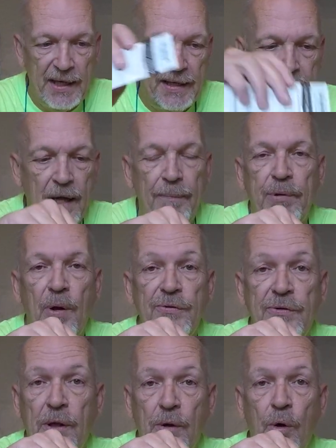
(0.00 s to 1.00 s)
and it
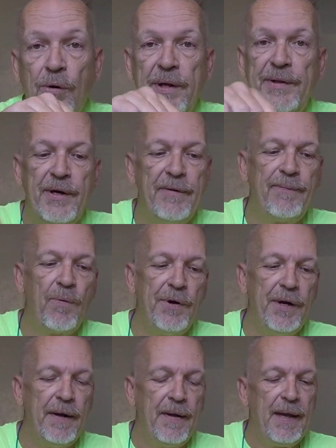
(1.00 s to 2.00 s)
uploads the lure in there for
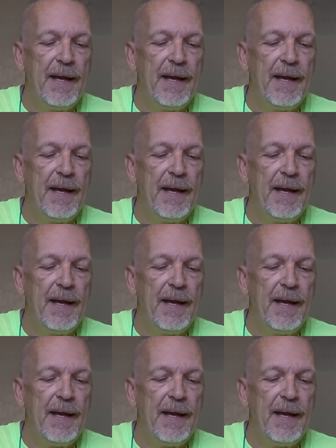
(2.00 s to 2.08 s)
you.